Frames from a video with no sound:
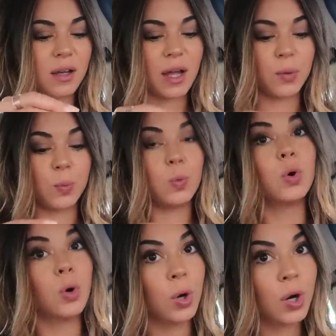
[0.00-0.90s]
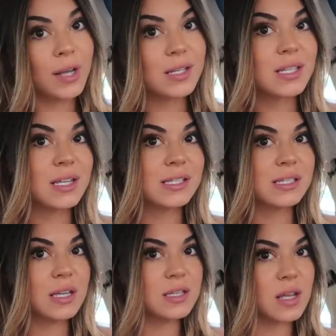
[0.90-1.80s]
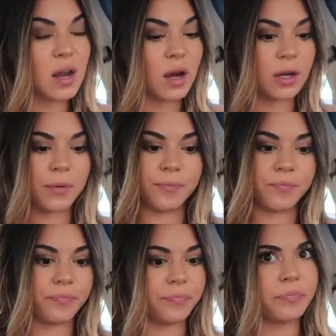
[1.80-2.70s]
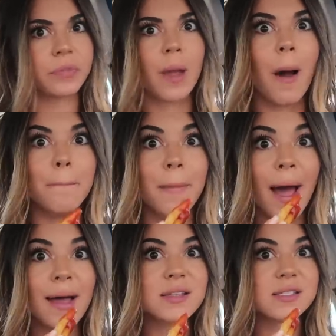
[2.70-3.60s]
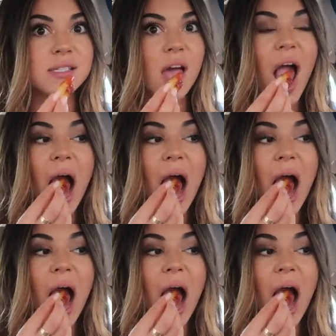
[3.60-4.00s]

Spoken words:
And woo, is this season a mess.